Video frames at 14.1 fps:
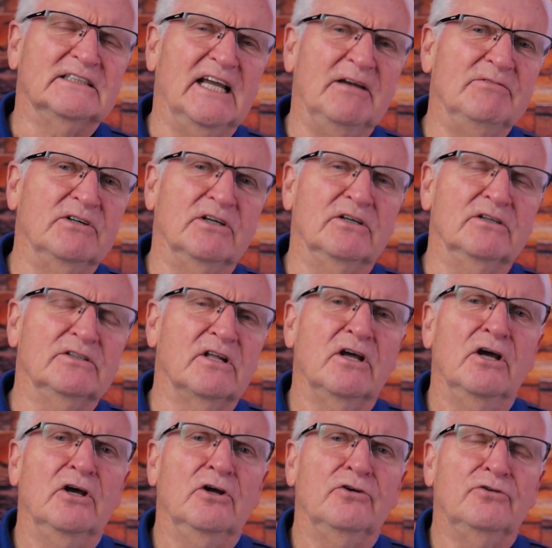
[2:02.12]
came to
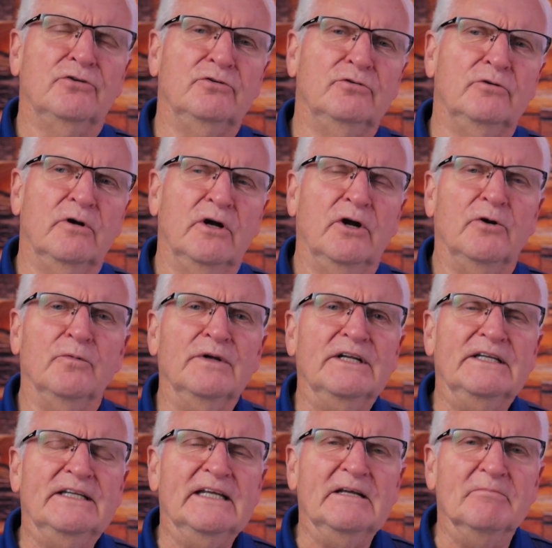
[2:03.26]
earth to
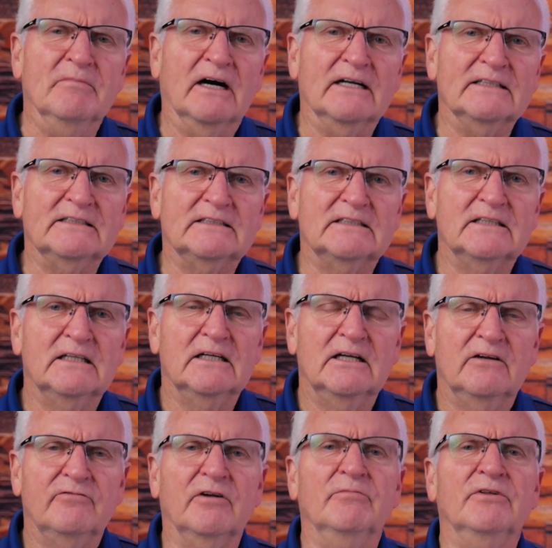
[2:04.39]
redeem us
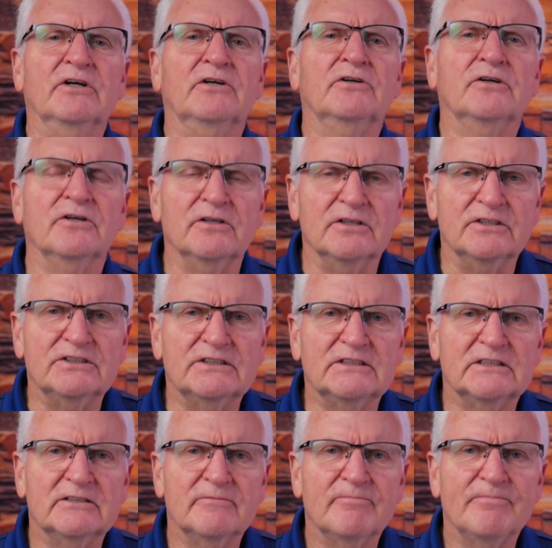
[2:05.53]
from the
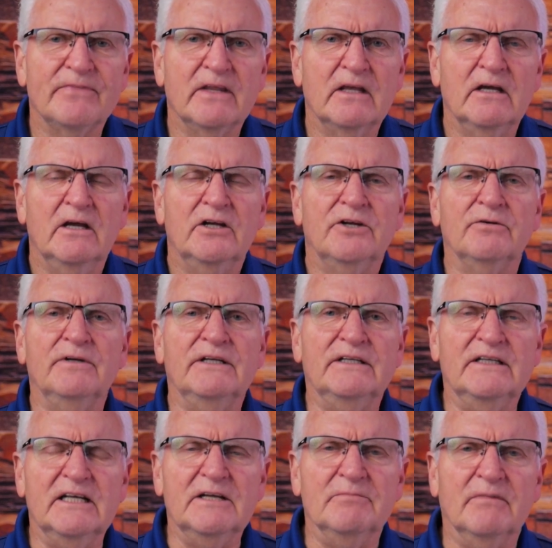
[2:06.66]
curse, to
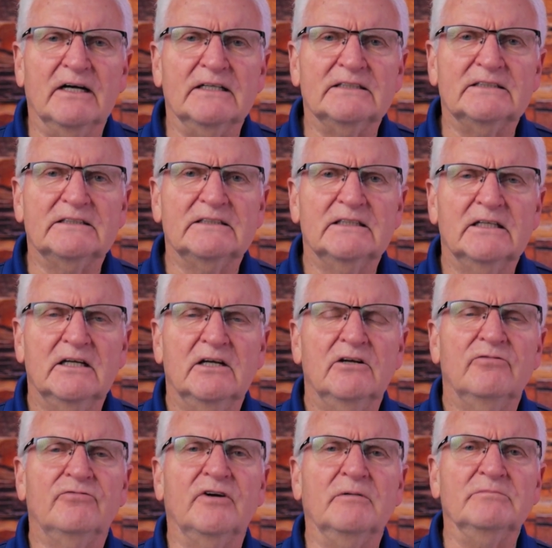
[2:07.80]
redeem us
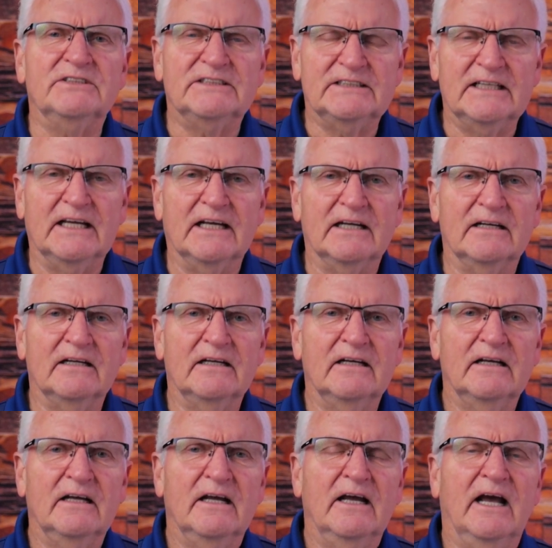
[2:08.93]
from sin,
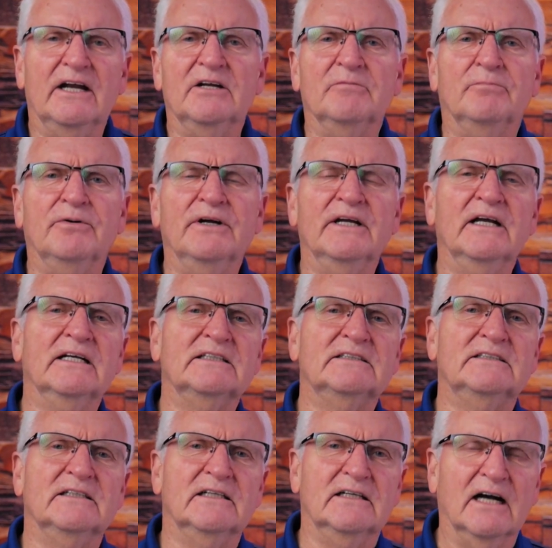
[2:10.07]
and to bring us
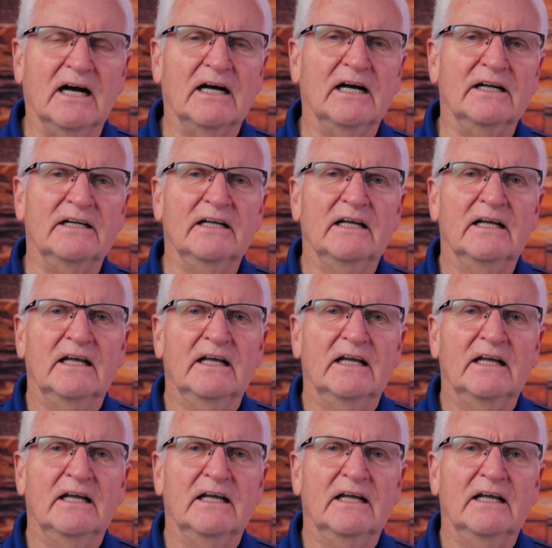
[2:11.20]
to God,